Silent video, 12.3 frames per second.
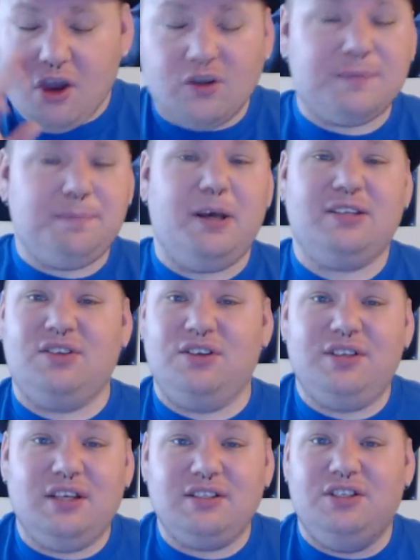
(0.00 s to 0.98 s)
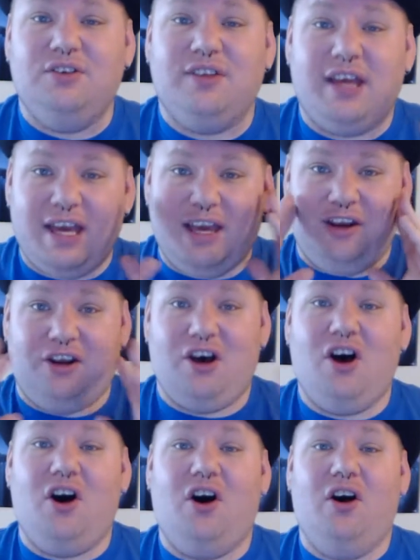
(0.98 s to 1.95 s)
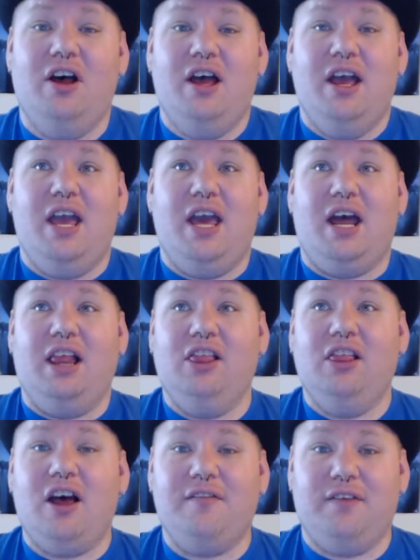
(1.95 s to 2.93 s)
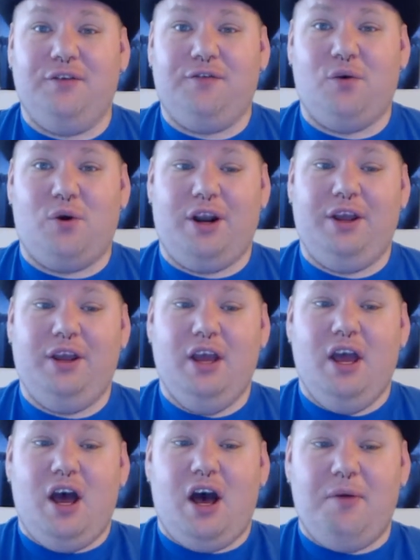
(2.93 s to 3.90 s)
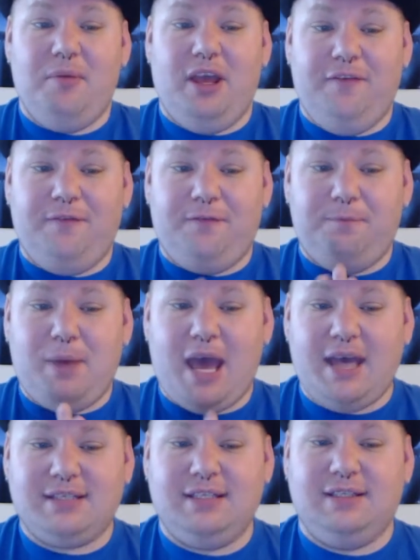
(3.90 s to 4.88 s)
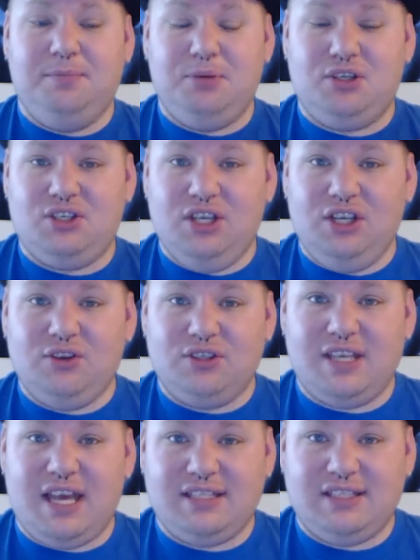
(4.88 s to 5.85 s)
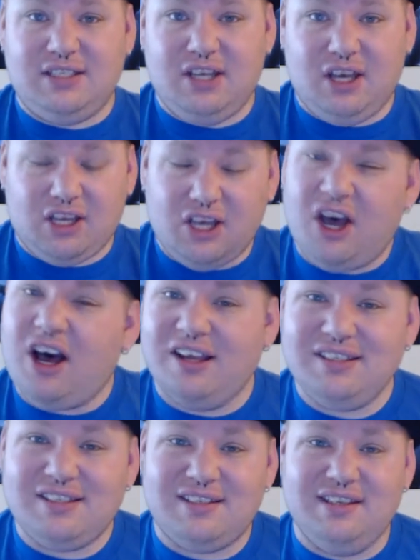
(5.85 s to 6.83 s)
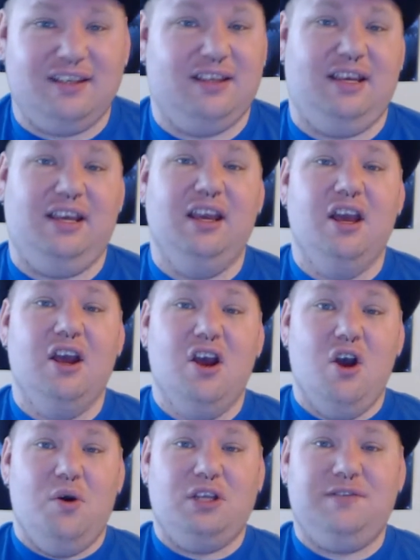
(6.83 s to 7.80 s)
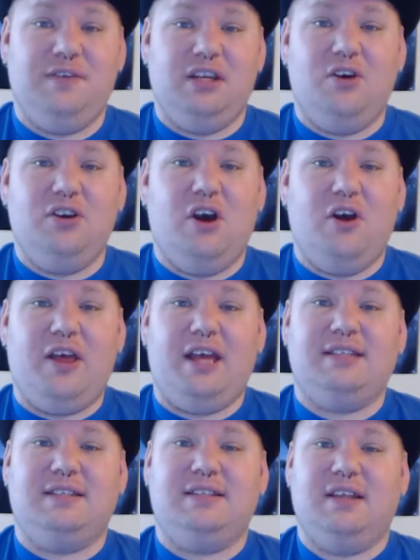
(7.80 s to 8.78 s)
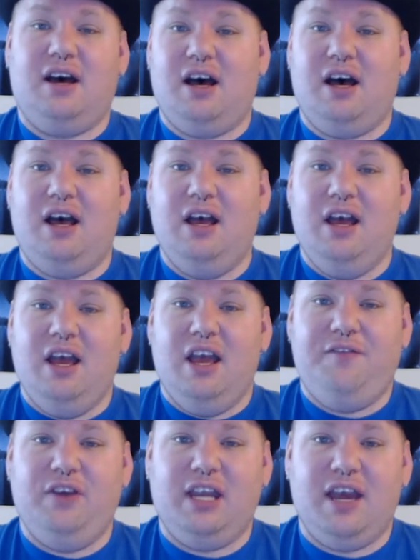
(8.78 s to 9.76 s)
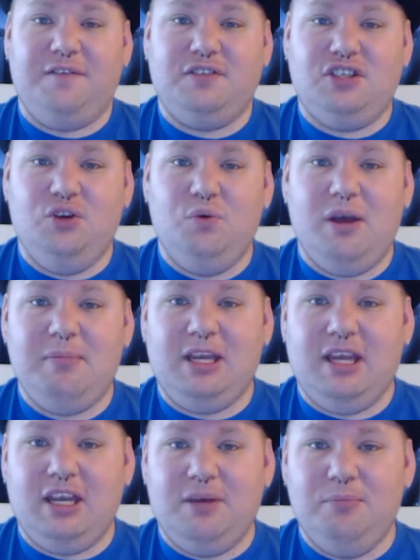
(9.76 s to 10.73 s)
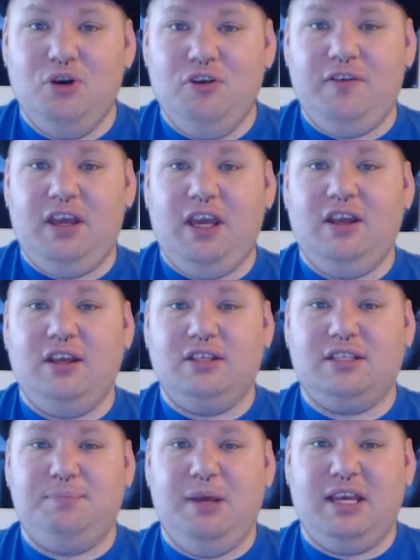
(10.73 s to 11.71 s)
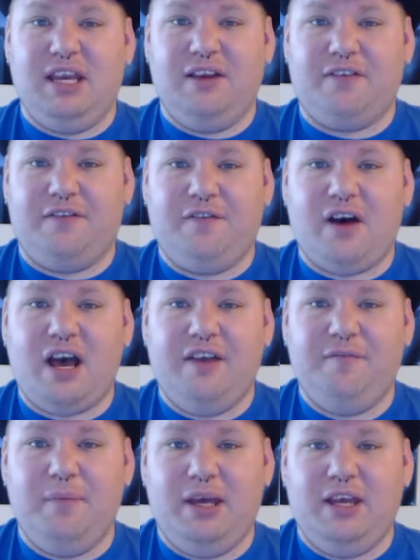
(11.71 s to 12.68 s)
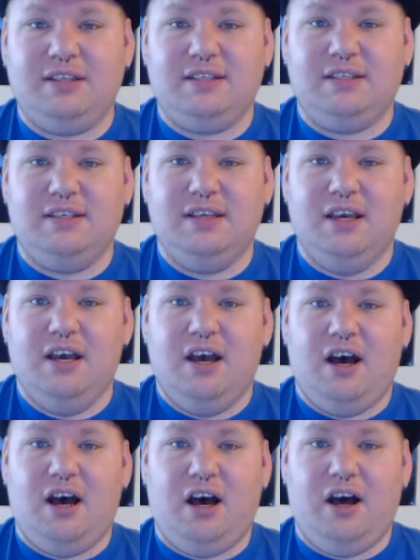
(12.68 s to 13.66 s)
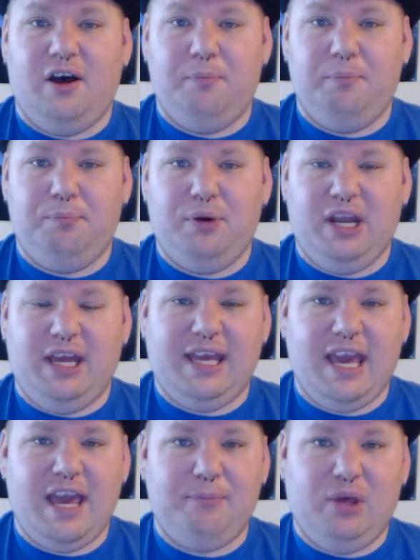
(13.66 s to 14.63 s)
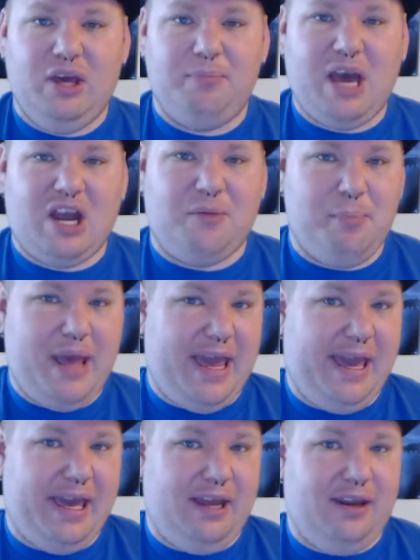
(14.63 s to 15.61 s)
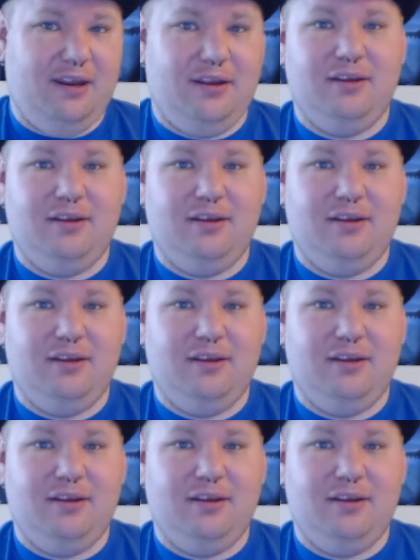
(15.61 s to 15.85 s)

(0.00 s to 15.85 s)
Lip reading: Ghostbusters doesn't do that at all, and I love it for it. It passes the Bushido test constantly, which if you don't know, that's if you can have two women in a movie speaking for 5 minutes, but it can't be about a man.